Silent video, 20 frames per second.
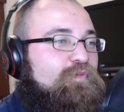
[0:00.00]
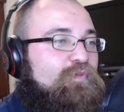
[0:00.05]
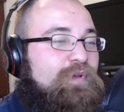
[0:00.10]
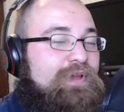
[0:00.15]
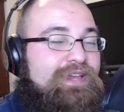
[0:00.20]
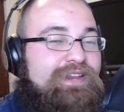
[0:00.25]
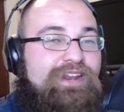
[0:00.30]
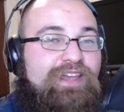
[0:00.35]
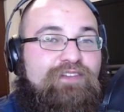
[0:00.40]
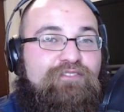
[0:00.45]

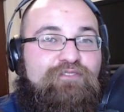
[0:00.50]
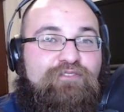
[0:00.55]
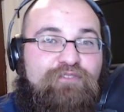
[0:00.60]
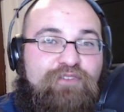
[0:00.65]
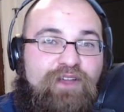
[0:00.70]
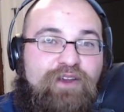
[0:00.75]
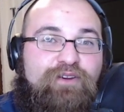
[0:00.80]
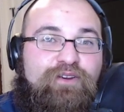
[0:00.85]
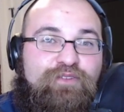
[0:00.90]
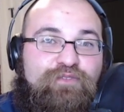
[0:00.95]
in a
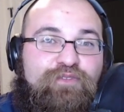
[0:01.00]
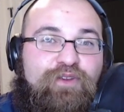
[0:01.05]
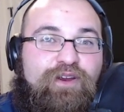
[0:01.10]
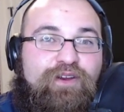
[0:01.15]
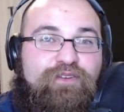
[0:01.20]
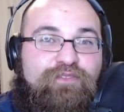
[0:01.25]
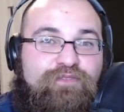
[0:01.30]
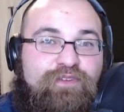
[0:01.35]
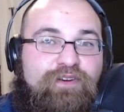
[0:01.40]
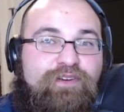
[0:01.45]
very,
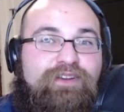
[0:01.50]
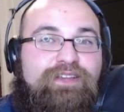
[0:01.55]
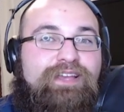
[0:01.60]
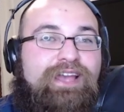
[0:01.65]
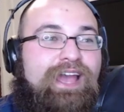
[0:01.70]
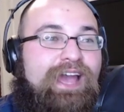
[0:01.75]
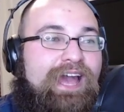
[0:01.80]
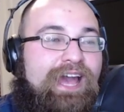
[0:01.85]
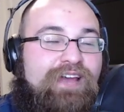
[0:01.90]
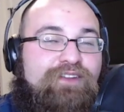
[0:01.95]
very, very
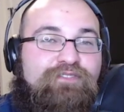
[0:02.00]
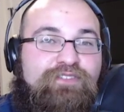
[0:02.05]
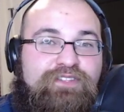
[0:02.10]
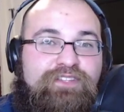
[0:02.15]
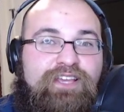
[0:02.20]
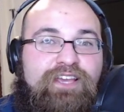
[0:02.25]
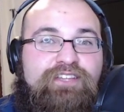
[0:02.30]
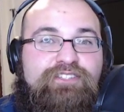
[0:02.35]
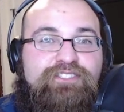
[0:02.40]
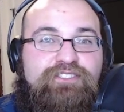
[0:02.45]

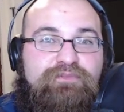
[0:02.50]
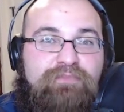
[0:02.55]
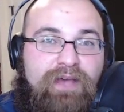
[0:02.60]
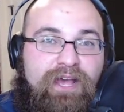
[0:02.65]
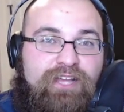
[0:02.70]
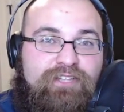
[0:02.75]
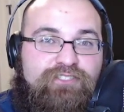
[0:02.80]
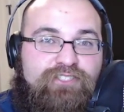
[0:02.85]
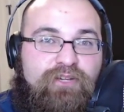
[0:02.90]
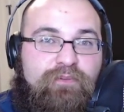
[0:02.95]
advantageous
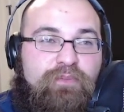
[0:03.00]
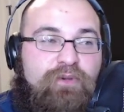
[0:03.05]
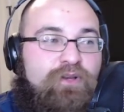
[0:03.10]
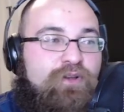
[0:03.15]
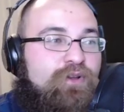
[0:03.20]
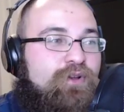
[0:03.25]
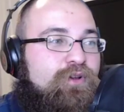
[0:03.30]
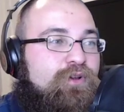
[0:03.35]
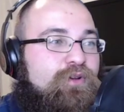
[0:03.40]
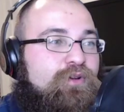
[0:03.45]
matchup
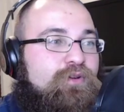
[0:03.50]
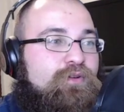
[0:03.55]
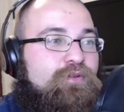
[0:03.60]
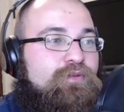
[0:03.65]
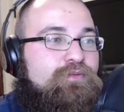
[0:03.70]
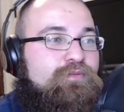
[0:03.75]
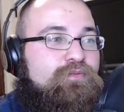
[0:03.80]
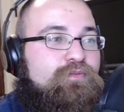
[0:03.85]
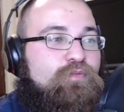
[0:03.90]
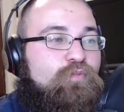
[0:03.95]

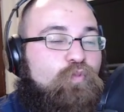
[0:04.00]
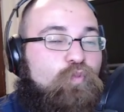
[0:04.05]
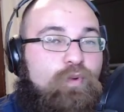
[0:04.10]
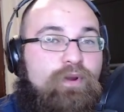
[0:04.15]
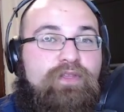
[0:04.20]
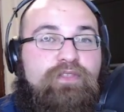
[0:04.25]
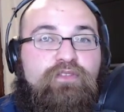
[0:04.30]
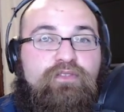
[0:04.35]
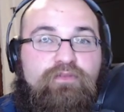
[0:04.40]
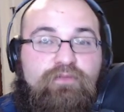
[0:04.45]

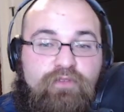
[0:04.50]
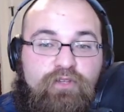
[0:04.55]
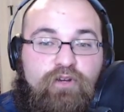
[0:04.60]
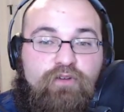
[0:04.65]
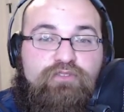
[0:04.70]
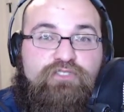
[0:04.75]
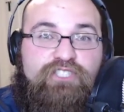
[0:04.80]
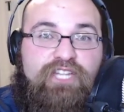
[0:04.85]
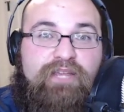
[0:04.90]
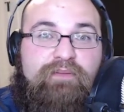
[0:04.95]
with, you know,
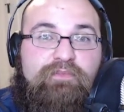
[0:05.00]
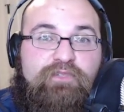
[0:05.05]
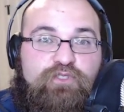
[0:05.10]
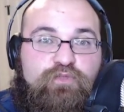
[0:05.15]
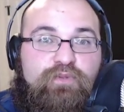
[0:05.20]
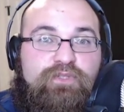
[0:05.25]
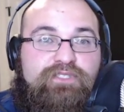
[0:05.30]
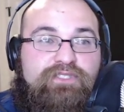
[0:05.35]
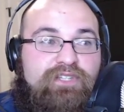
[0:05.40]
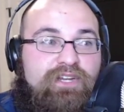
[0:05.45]
Jameis
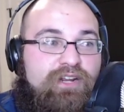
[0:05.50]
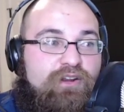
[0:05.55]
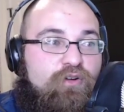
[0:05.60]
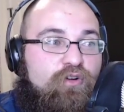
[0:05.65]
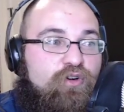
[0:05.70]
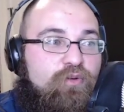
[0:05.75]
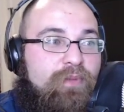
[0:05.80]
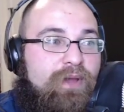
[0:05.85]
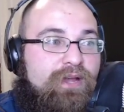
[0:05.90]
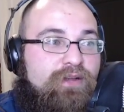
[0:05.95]
Winston at
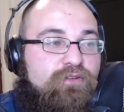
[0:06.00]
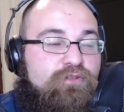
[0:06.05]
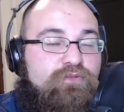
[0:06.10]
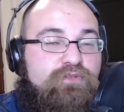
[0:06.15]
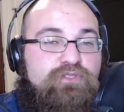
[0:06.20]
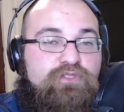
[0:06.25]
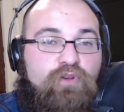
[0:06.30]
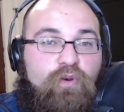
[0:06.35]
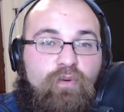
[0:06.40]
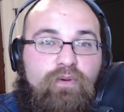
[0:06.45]
quarterback, who's
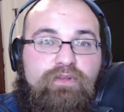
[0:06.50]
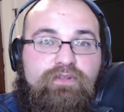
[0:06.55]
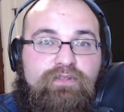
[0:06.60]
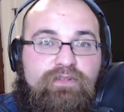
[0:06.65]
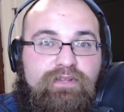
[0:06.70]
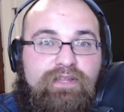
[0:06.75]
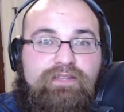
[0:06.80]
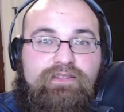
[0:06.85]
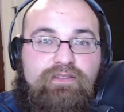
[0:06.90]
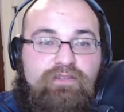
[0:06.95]
going to
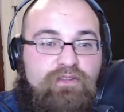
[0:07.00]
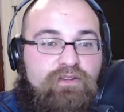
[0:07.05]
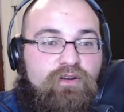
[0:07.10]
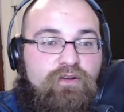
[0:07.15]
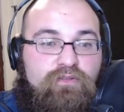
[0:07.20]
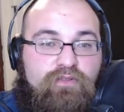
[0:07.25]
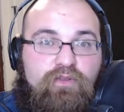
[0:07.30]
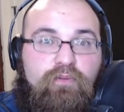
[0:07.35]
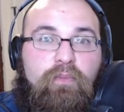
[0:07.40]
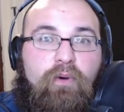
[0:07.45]
let, you know,
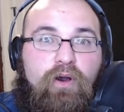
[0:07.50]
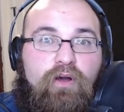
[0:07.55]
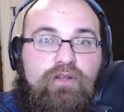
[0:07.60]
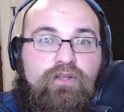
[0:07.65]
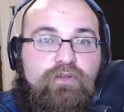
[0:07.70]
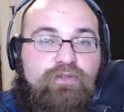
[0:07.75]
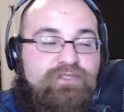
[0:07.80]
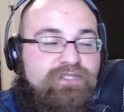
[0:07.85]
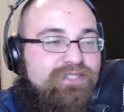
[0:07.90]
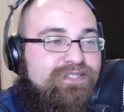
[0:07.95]
the ball
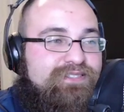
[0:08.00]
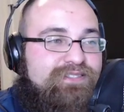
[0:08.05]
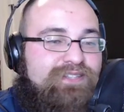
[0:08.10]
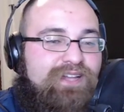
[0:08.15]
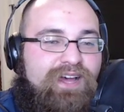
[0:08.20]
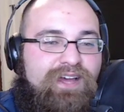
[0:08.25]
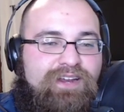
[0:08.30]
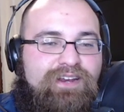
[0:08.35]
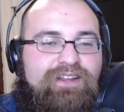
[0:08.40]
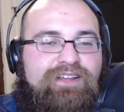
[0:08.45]
loose. He's
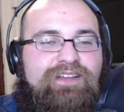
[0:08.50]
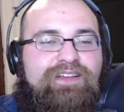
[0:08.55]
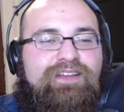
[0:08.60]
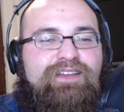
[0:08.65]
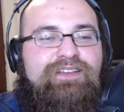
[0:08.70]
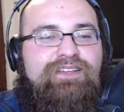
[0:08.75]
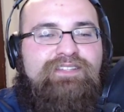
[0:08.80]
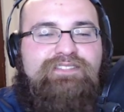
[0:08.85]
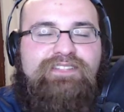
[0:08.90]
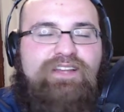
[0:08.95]
not
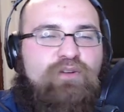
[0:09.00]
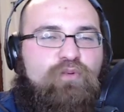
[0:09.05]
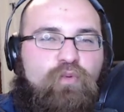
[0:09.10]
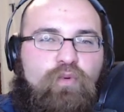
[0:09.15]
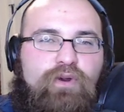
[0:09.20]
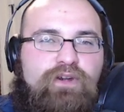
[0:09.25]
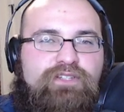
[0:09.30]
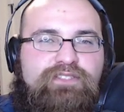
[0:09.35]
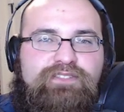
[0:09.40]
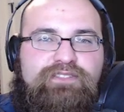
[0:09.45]

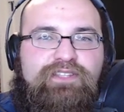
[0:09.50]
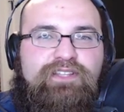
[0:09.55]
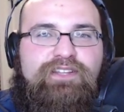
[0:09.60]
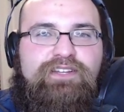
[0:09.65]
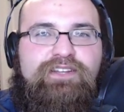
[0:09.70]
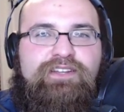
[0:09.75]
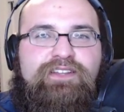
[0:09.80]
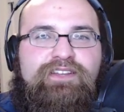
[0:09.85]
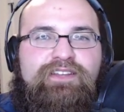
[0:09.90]
worse than